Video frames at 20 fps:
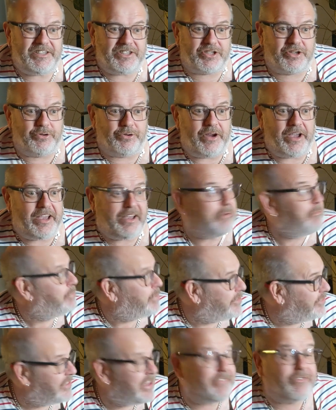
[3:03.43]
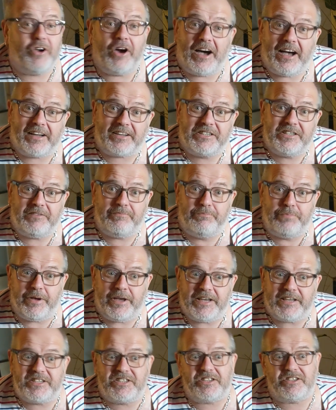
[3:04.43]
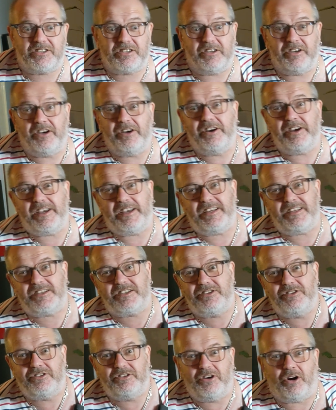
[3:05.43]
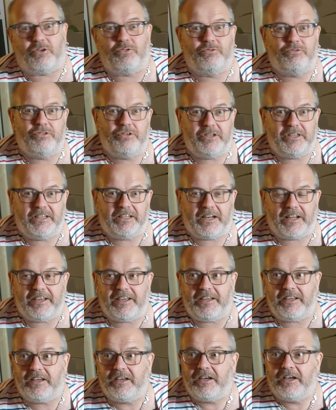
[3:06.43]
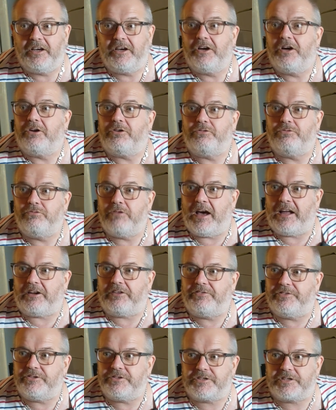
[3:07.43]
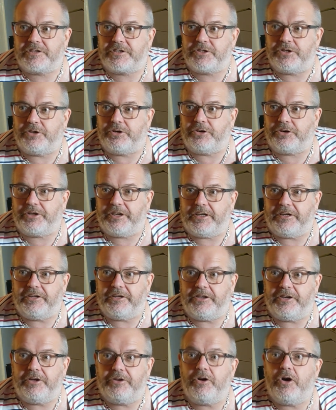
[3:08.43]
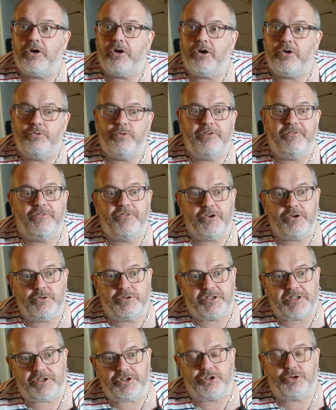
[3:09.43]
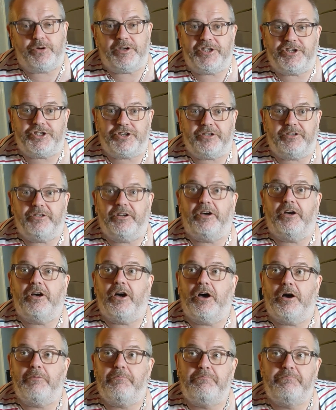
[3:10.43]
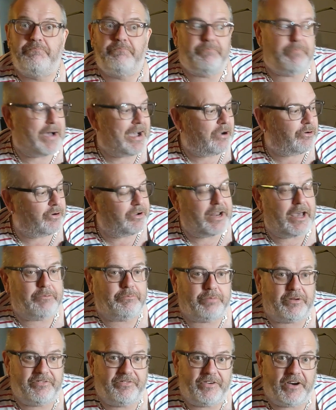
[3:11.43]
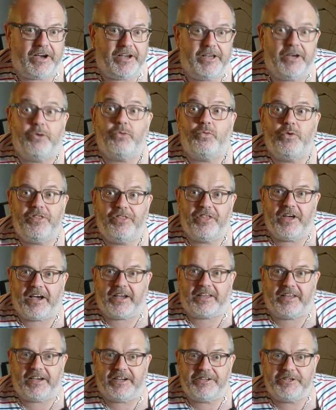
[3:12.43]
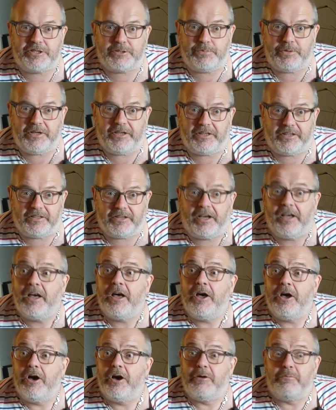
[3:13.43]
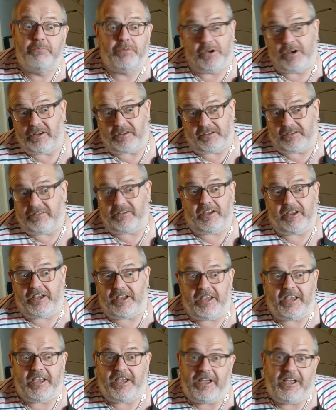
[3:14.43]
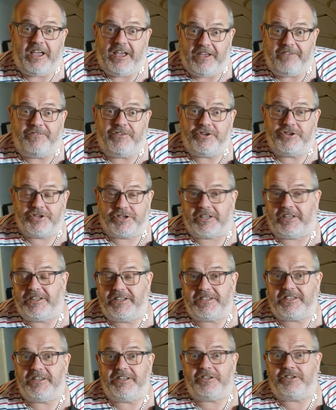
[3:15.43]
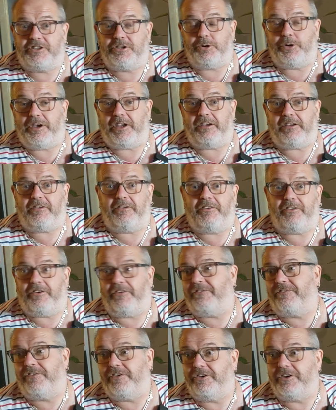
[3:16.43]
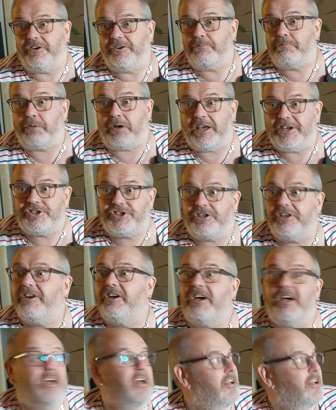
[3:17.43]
it's great, but they've got active bass, so it's not really relevant to talk in a review situation about an amplifier with that kind of speaker. But if you're just listening to it for pleasure,